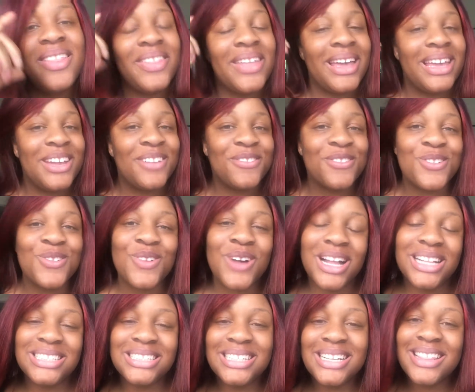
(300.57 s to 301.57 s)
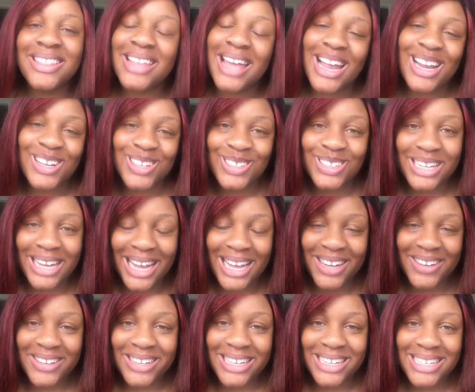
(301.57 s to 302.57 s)
Thank you for watching That Girl
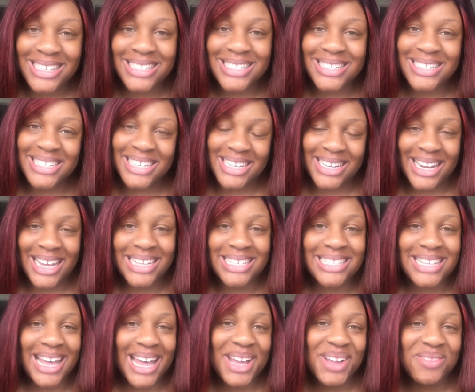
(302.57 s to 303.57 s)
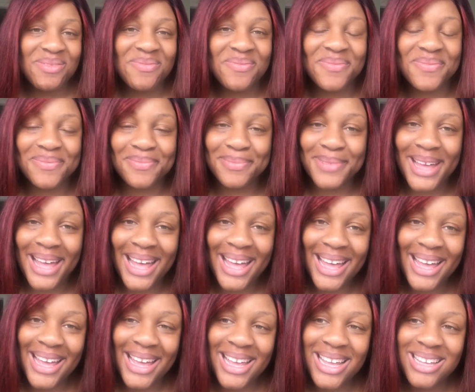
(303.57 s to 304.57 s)
Diary. See you next time.
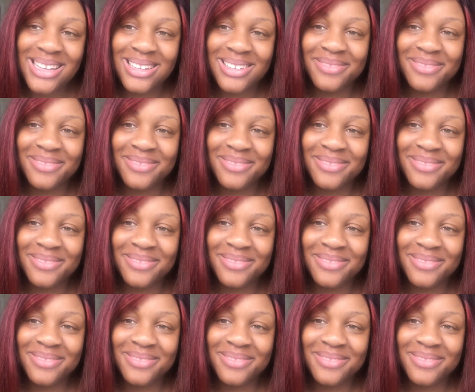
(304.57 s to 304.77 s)
Bye.